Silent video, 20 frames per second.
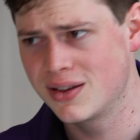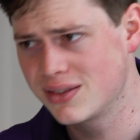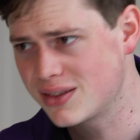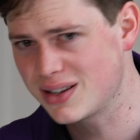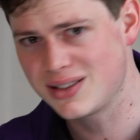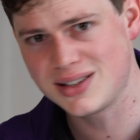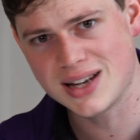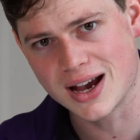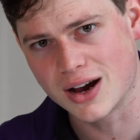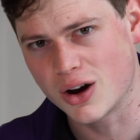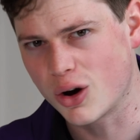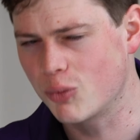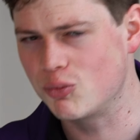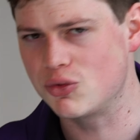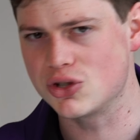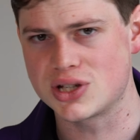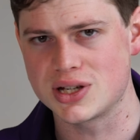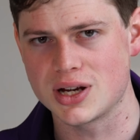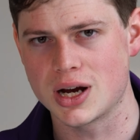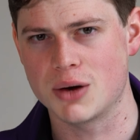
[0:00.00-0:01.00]
then yeah,
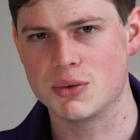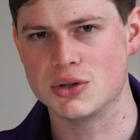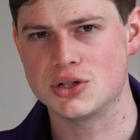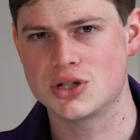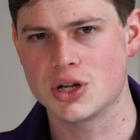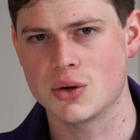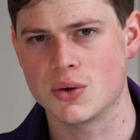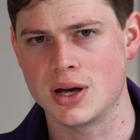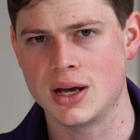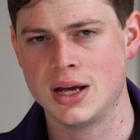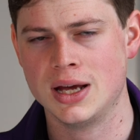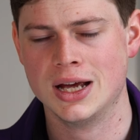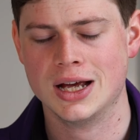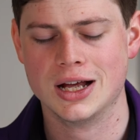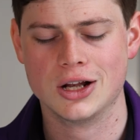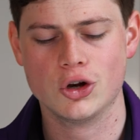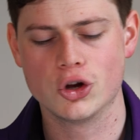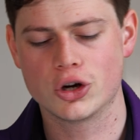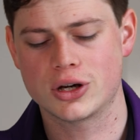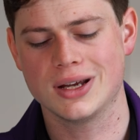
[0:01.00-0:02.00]
obviously I would do it.
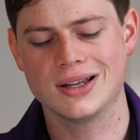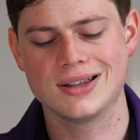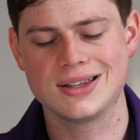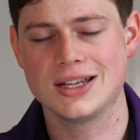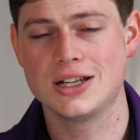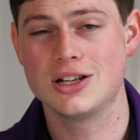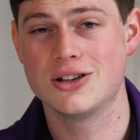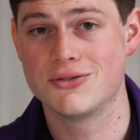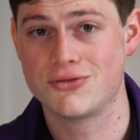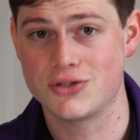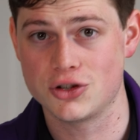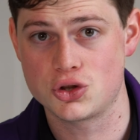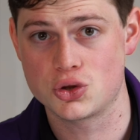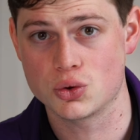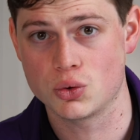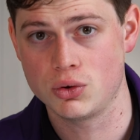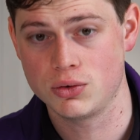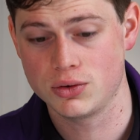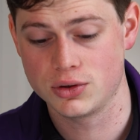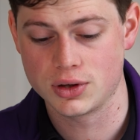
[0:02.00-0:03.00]
Look at the
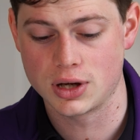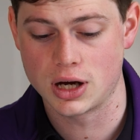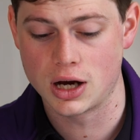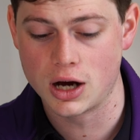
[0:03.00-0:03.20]
individual